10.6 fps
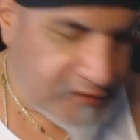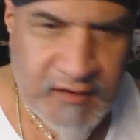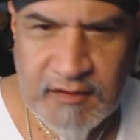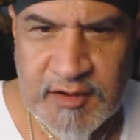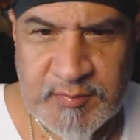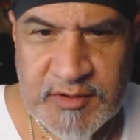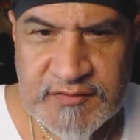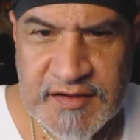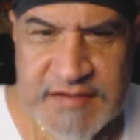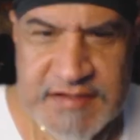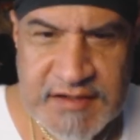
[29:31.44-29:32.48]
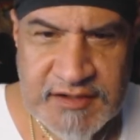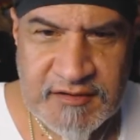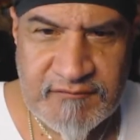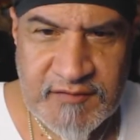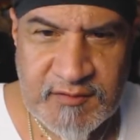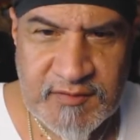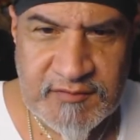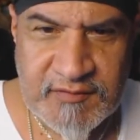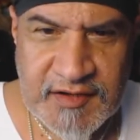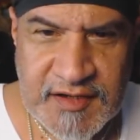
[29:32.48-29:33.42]
I'll upload this, and if
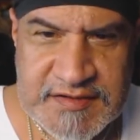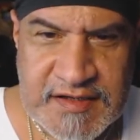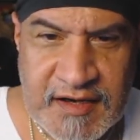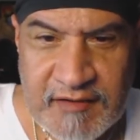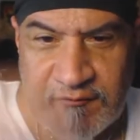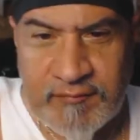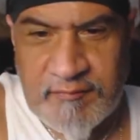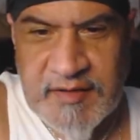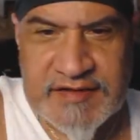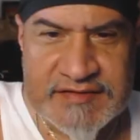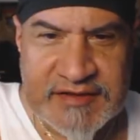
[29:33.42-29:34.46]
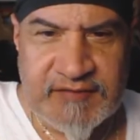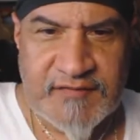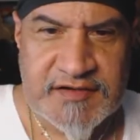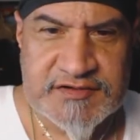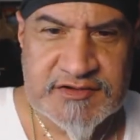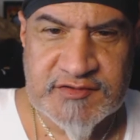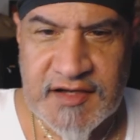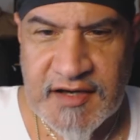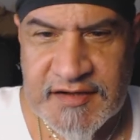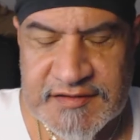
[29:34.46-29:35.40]
anyone really likes it, I have big stuff I can show
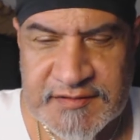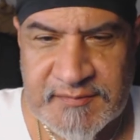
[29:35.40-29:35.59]
you guys.